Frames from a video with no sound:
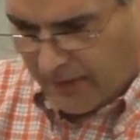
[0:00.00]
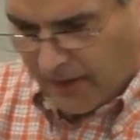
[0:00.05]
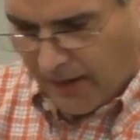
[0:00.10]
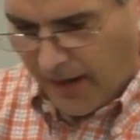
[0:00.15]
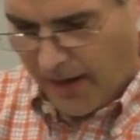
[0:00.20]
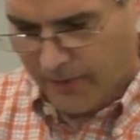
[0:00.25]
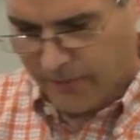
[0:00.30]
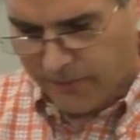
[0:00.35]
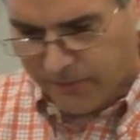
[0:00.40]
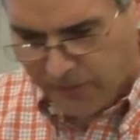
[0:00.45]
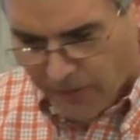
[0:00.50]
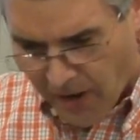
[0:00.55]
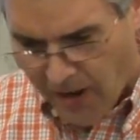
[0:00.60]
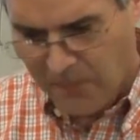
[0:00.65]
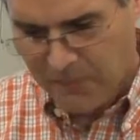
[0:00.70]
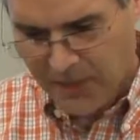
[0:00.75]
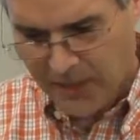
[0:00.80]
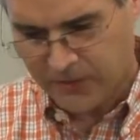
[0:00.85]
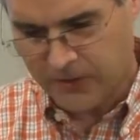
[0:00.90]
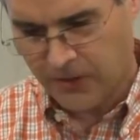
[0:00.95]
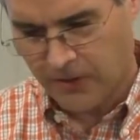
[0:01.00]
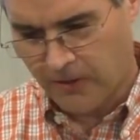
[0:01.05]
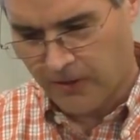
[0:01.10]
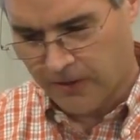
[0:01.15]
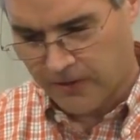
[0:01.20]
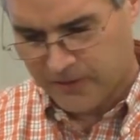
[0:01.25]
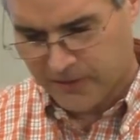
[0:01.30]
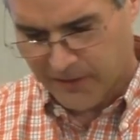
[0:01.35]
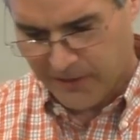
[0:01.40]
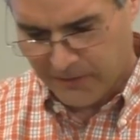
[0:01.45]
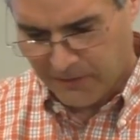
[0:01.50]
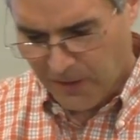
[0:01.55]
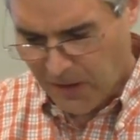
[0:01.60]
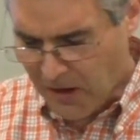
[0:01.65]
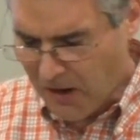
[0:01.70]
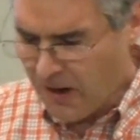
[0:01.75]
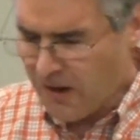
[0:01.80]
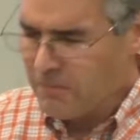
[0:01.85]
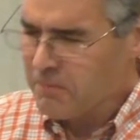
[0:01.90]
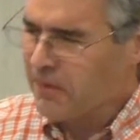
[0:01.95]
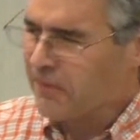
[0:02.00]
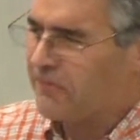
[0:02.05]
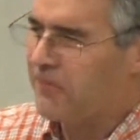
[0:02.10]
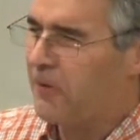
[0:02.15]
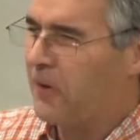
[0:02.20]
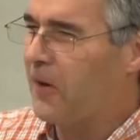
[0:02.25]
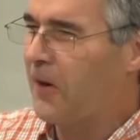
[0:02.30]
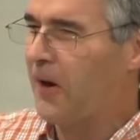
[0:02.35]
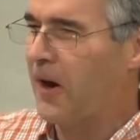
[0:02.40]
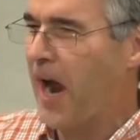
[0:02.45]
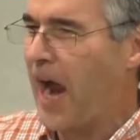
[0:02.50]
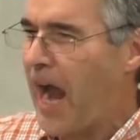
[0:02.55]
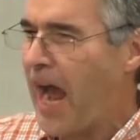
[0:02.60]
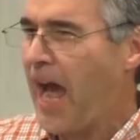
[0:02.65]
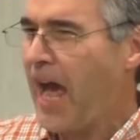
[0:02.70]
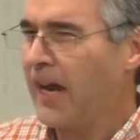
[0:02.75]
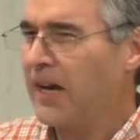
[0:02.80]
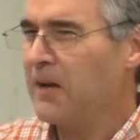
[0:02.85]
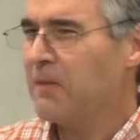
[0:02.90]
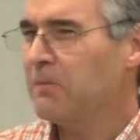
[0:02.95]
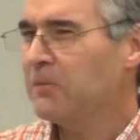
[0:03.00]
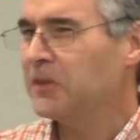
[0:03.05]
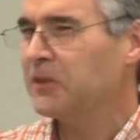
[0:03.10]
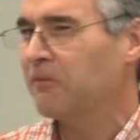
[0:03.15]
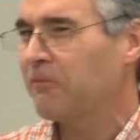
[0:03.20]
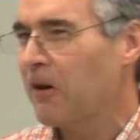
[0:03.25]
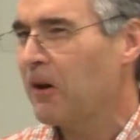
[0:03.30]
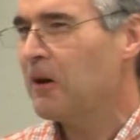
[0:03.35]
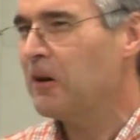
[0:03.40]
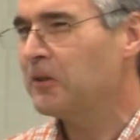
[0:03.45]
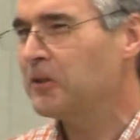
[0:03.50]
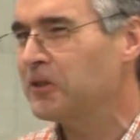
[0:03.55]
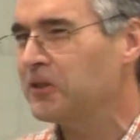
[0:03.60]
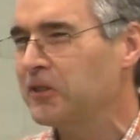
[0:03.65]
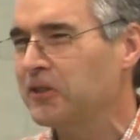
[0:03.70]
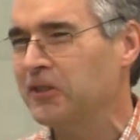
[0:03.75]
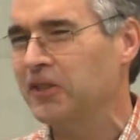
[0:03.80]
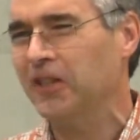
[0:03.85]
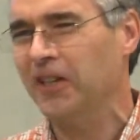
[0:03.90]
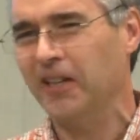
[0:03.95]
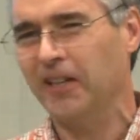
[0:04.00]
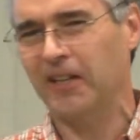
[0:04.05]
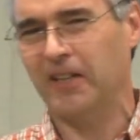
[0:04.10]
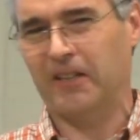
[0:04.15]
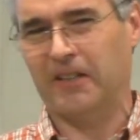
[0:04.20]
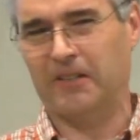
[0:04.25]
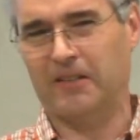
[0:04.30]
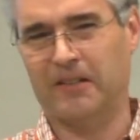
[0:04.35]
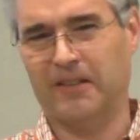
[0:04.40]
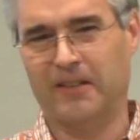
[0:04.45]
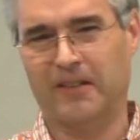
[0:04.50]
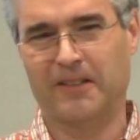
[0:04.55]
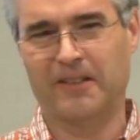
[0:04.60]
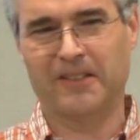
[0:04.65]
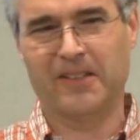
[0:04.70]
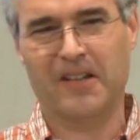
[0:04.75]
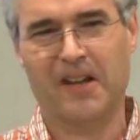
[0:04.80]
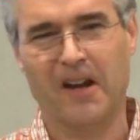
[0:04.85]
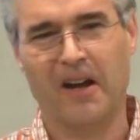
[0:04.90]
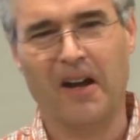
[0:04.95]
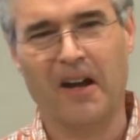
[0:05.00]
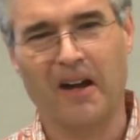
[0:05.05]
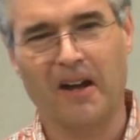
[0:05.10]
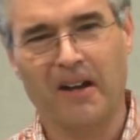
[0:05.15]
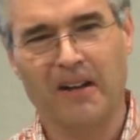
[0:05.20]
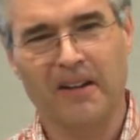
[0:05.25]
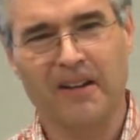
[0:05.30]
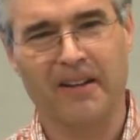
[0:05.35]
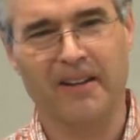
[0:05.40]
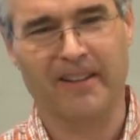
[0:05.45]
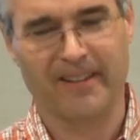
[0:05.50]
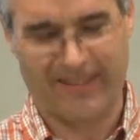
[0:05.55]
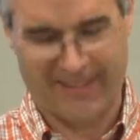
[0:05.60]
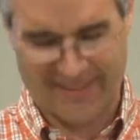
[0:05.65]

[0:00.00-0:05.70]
And from eternity, long before Adam's first sin, God